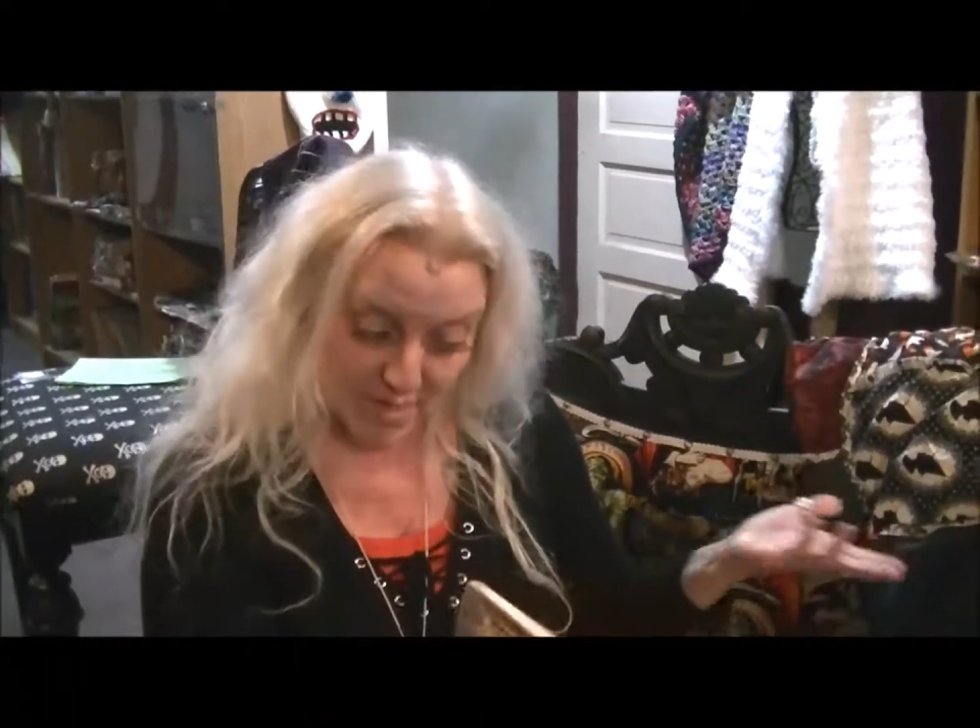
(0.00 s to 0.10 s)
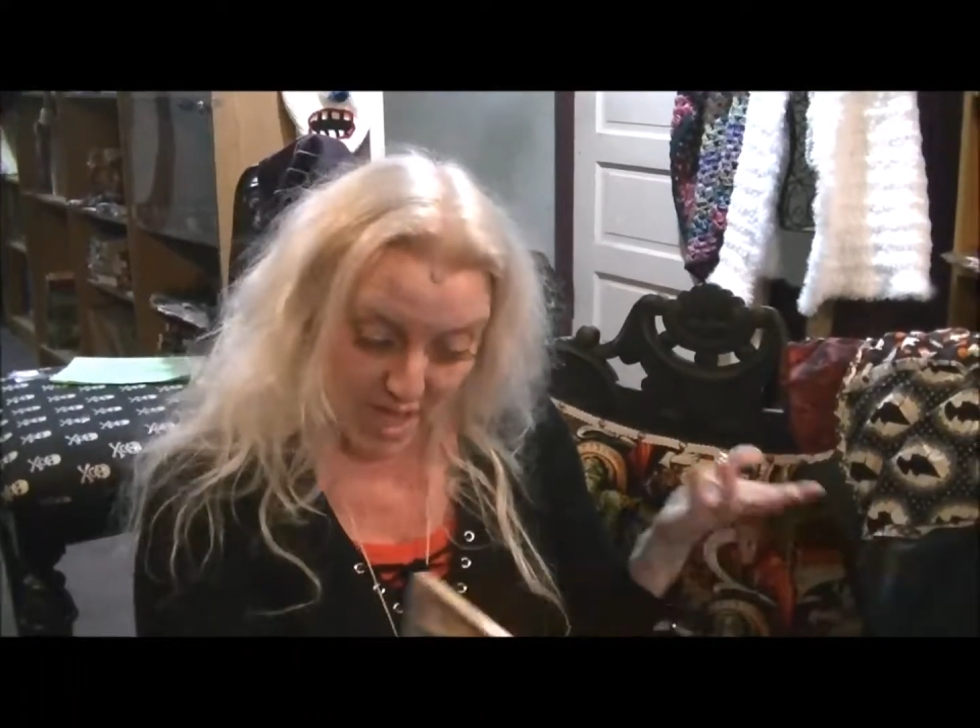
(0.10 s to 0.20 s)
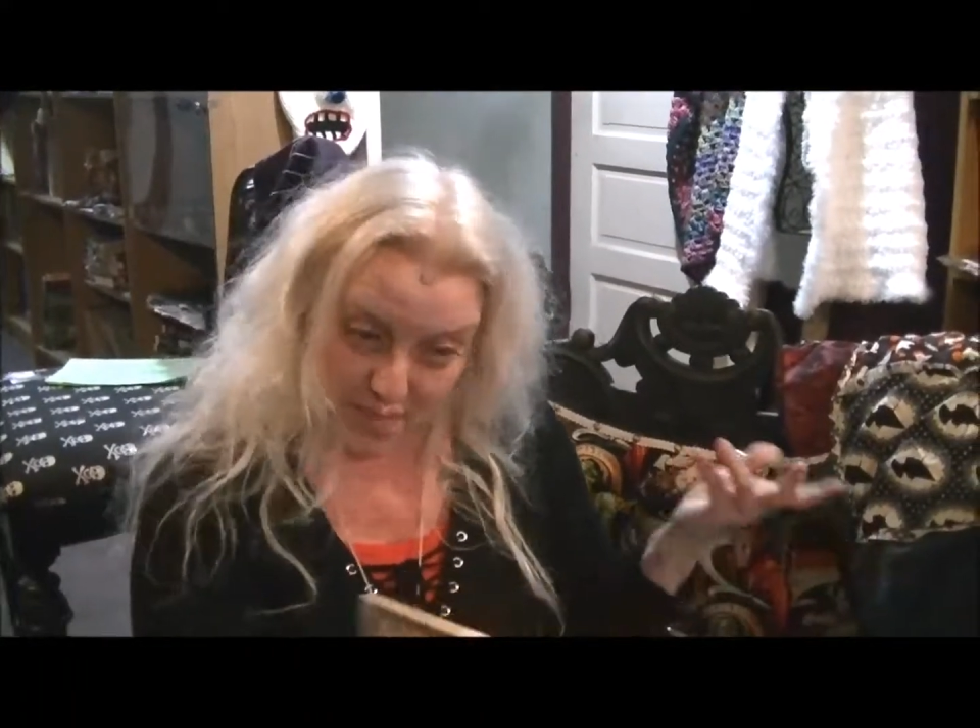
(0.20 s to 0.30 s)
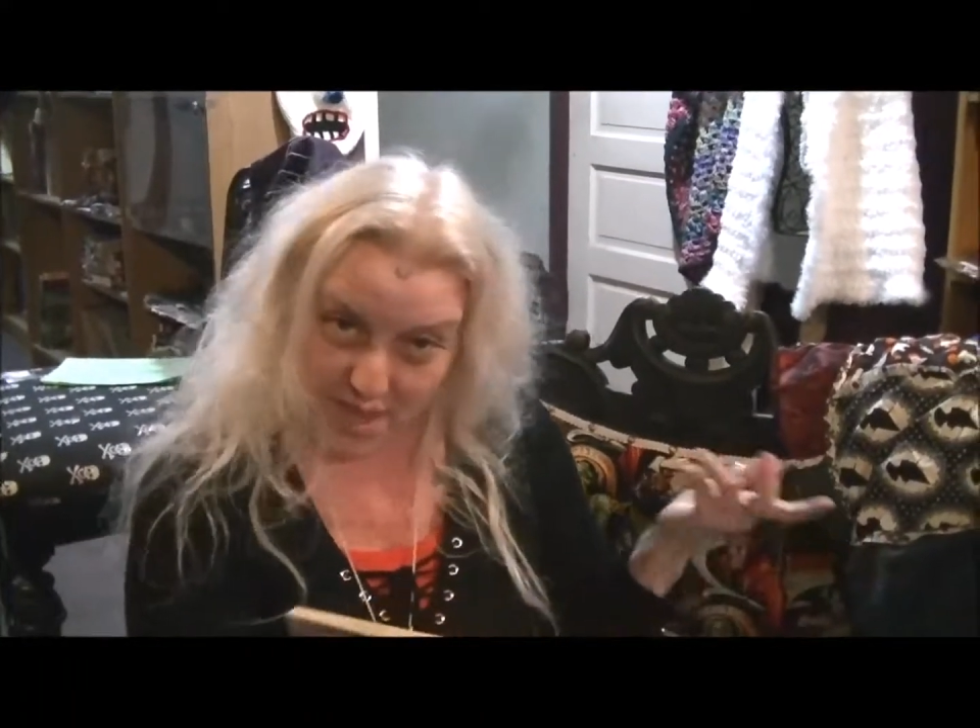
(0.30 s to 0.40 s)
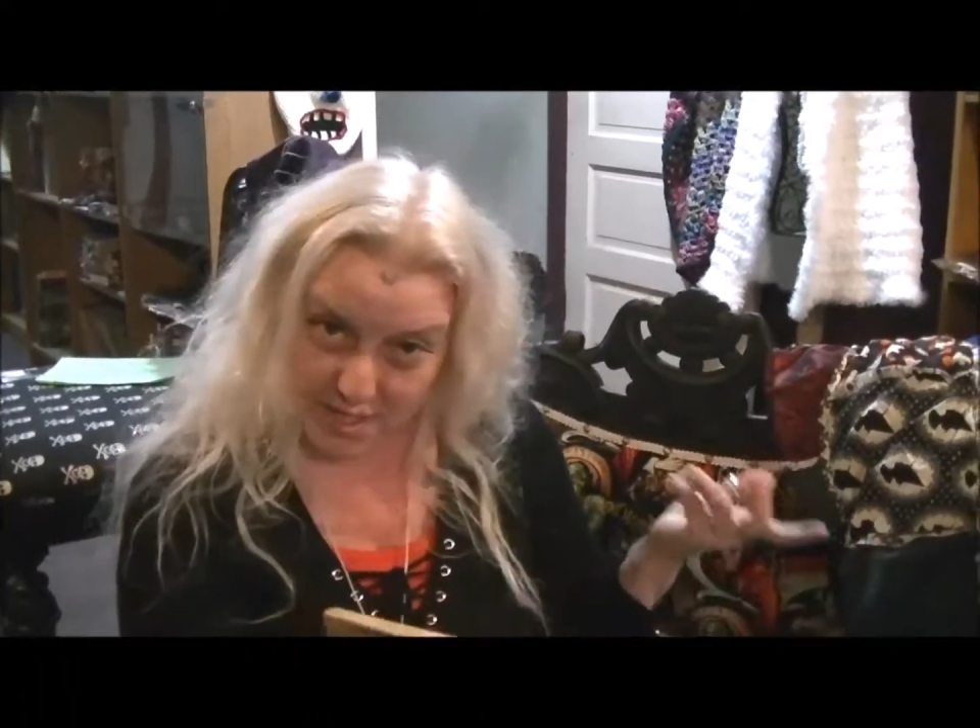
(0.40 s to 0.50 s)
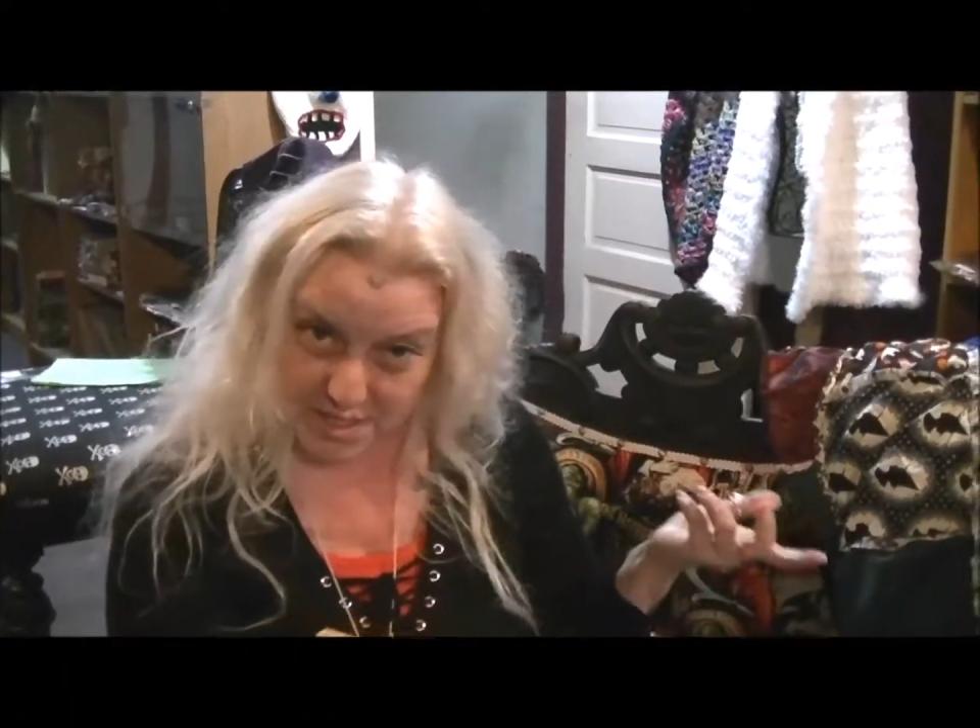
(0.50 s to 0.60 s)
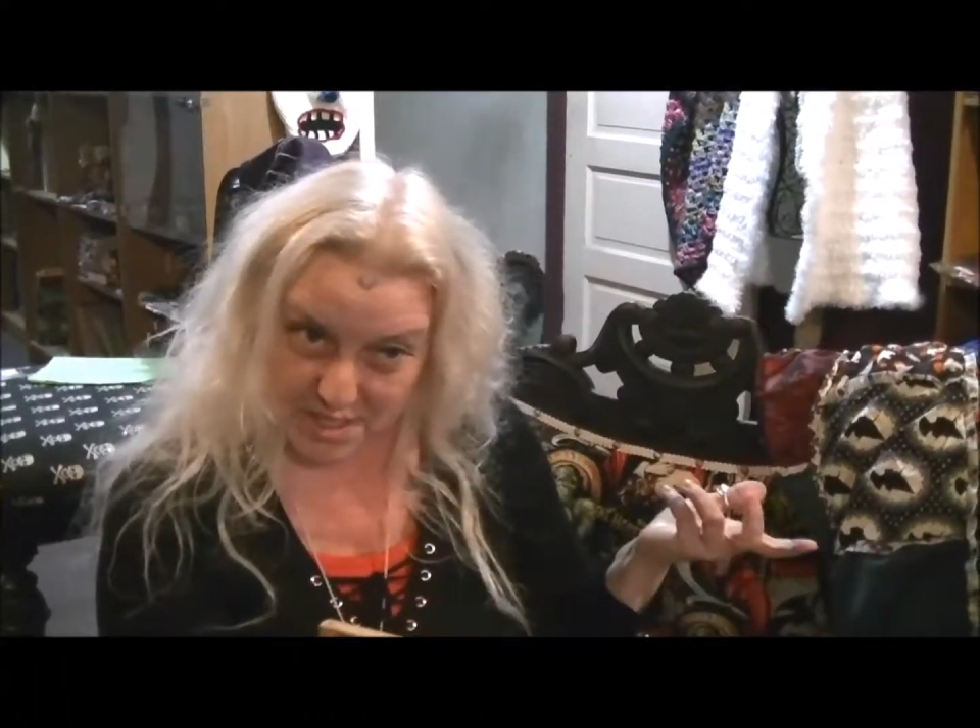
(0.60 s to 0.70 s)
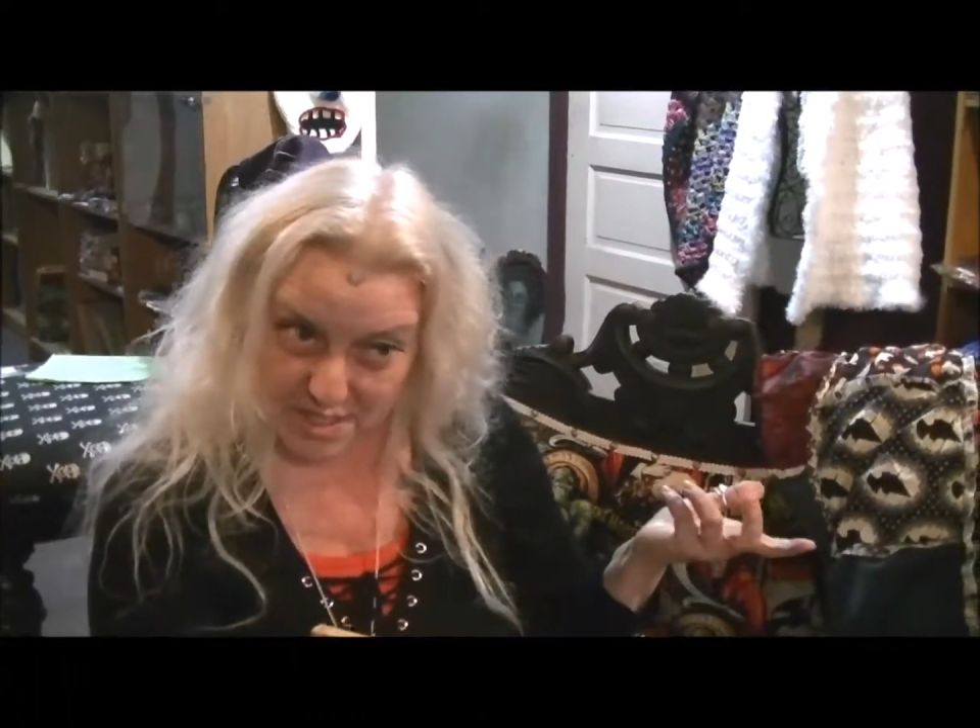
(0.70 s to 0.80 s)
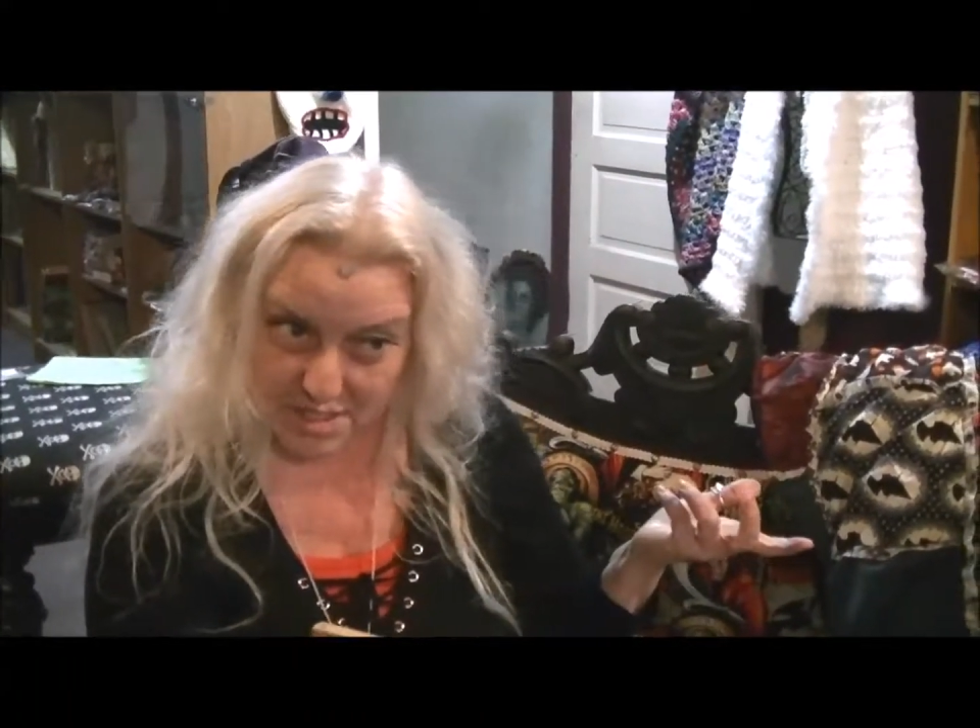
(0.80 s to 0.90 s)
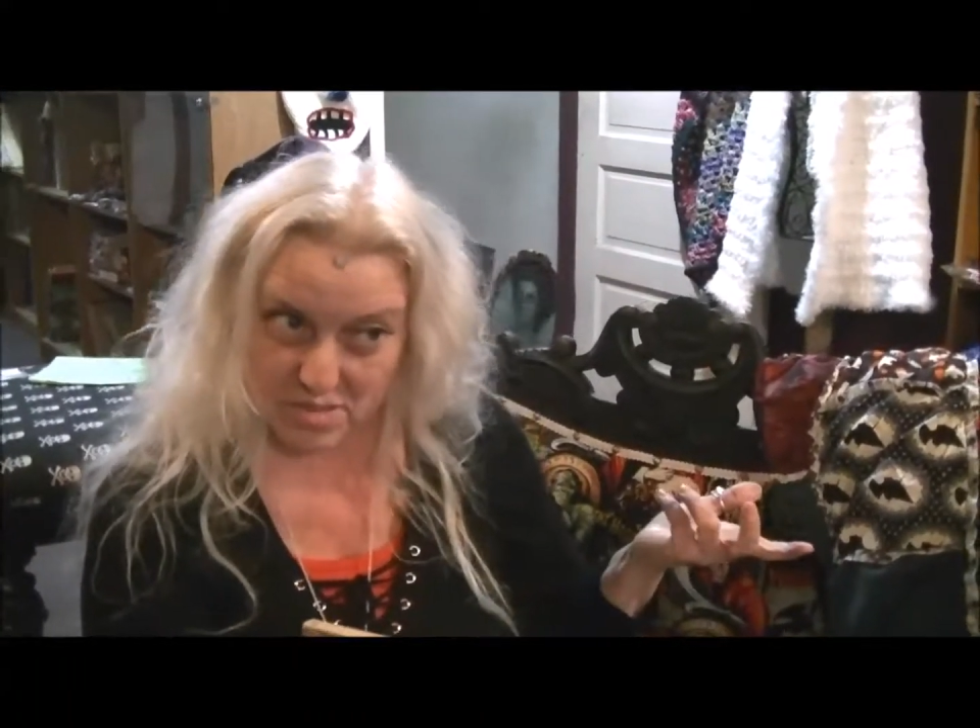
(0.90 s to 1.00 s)
And
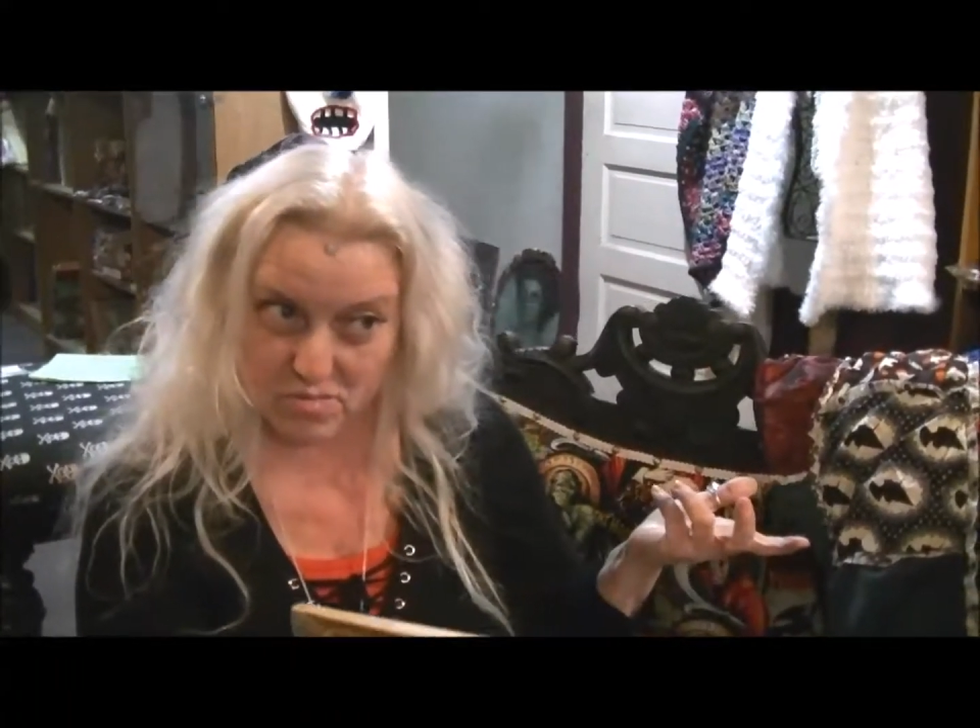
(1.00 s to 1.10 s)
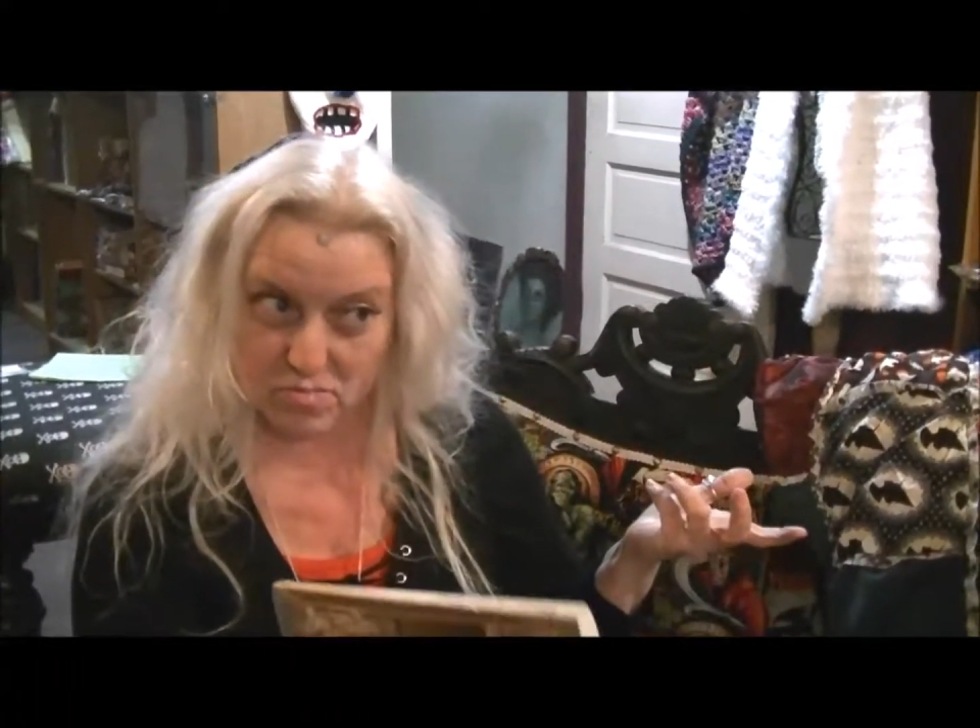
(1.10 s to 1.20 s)
that's